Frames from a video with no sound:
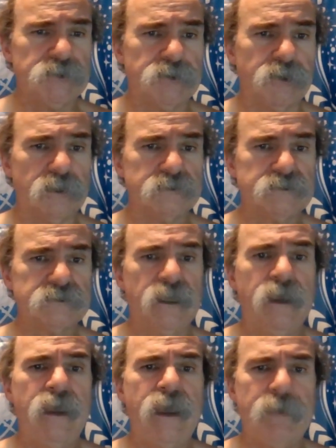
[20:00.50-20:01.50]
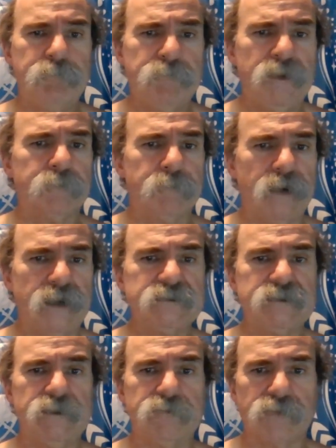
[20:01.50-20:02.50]
costs and minimize
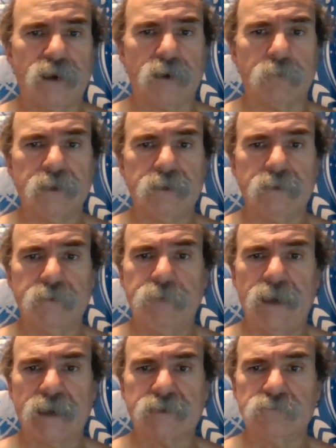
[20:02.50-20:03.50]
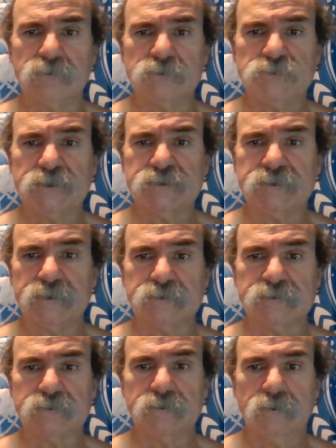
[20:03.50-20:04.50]
the environmental impact of
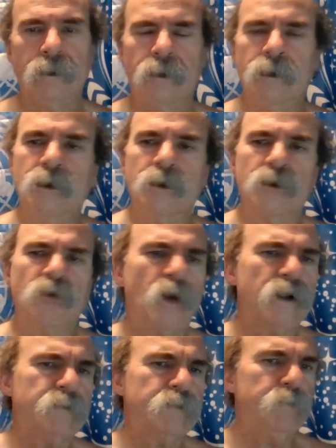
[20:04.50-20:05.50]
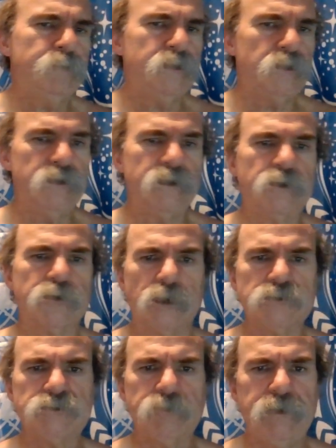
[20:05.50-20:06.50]
logistics. Quantum computing could
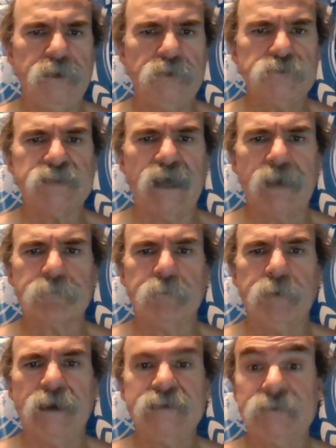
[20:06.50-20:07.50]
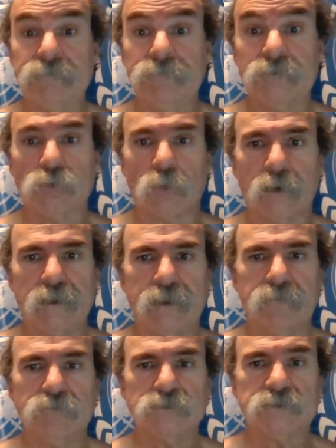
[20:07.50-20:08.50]
also be used to optimize inventory
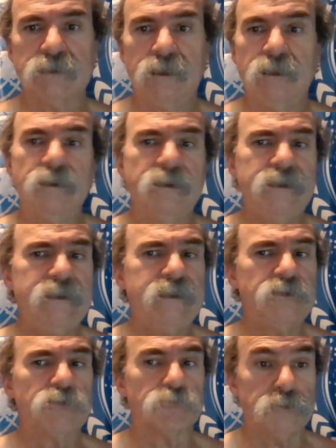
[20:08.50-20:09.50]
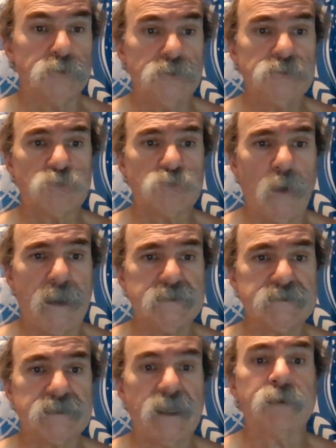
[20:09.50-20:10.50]
levels, leading to reduced
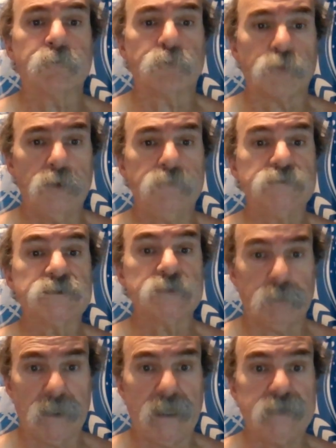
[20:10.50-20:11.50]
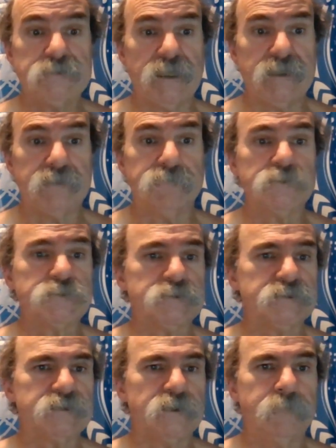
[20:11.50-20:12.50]
waste and improved supply chain
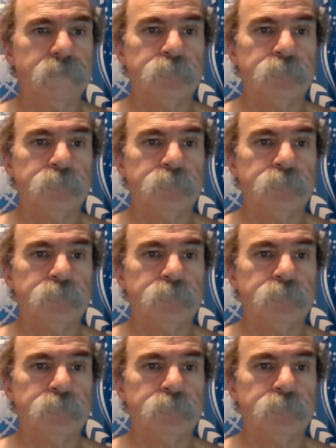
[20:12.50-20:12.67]
efficiency.